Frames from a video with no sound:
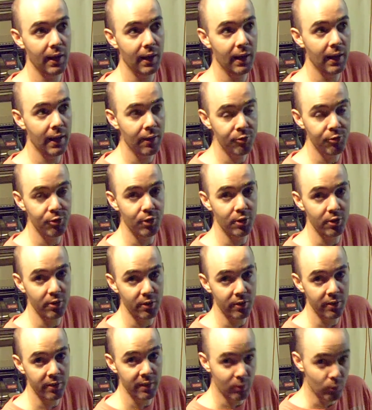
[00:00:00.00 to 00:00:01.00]
effort
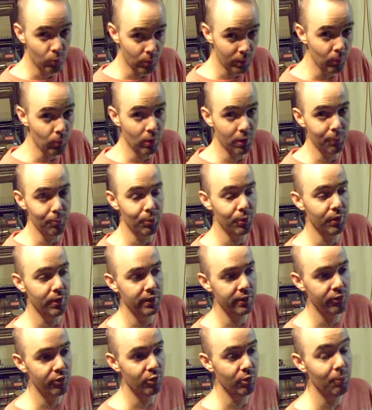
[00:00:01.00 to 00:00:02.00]
than we want to put
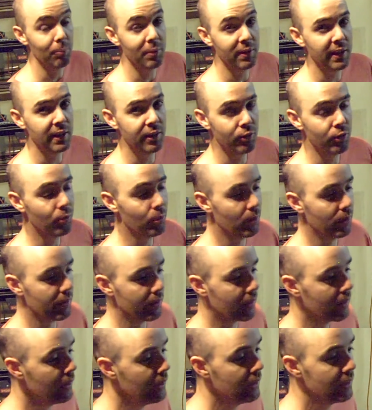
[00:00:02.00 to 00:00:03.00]
into it. But they do work.
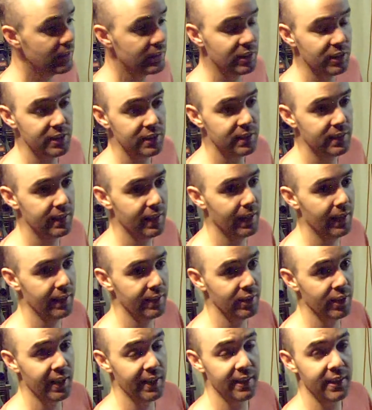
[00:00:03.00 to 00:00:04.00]
Just you
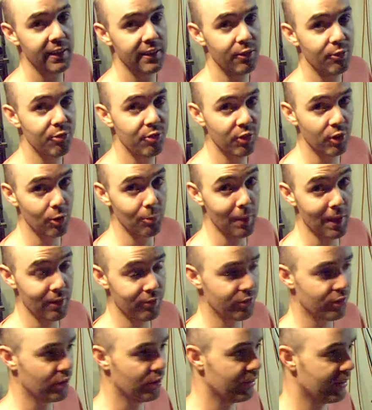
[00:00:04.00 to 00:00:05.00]
got to cut the film
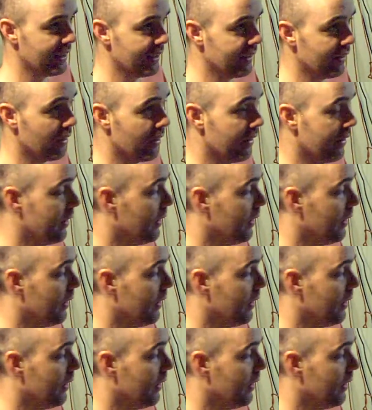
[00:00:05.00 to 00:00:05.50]
after you get it on.